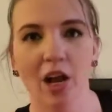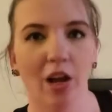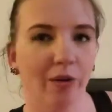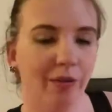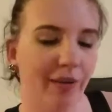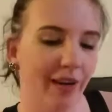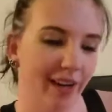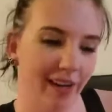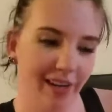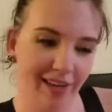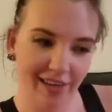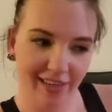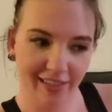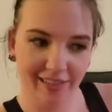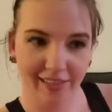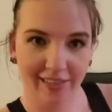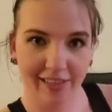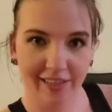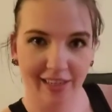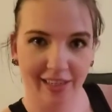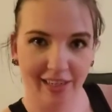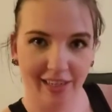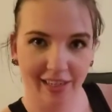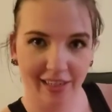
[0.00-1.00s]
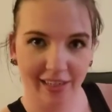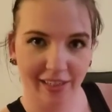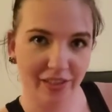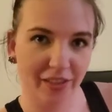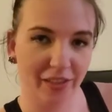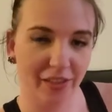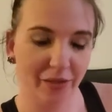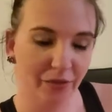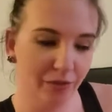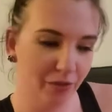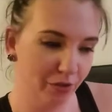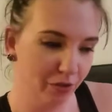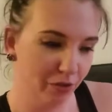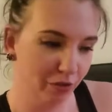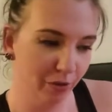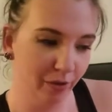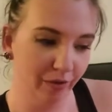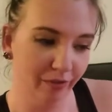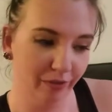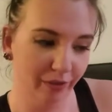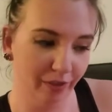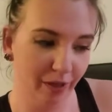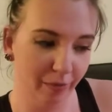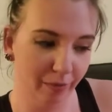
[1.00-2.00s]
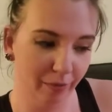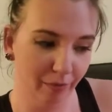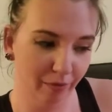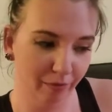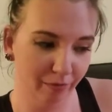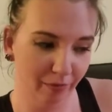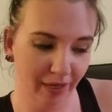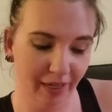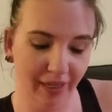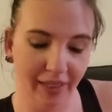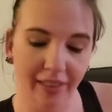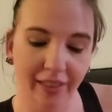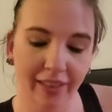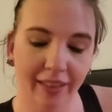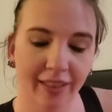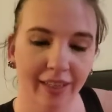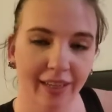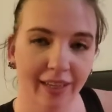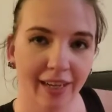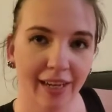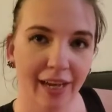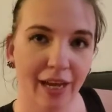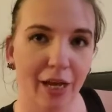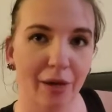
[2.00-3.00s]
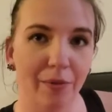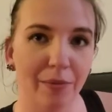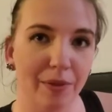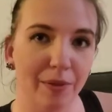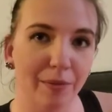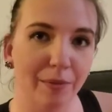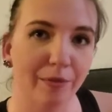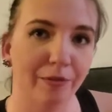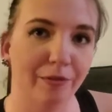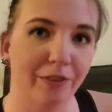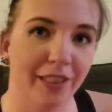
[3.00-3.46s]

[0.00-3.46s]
Okay, I had to take any excuse to show off a couple of my amiibo